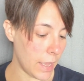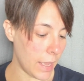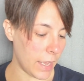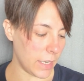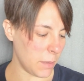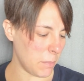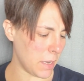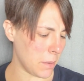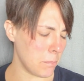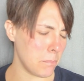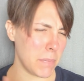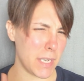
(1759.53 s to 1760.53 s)
And he made
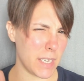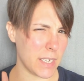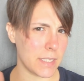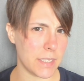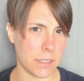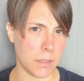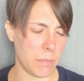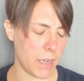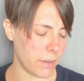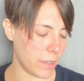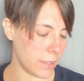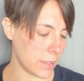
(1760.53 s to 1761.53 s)
a big deal
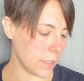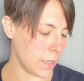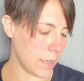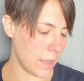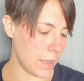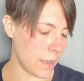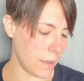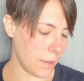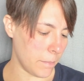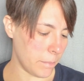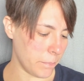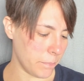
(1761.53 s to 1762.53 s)
about it.
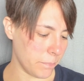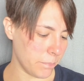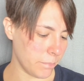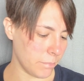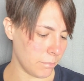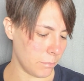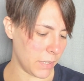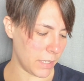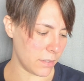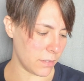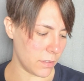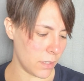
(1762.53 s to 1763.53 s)
Um, but
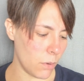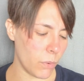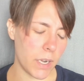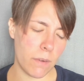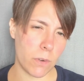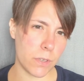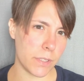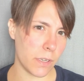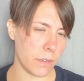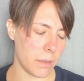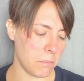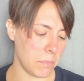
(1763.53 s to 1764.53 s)
no one ever saw
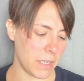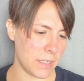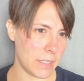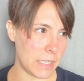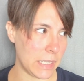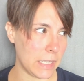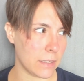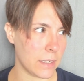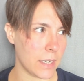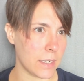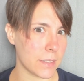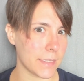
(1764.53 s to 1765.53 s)
him bend any
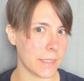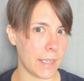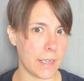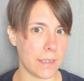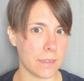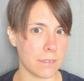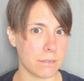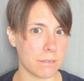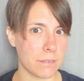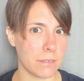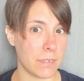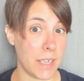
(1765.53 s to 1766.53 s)
glass, like,
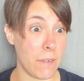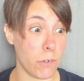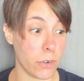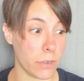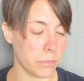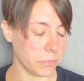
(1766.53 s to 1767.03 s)
ever.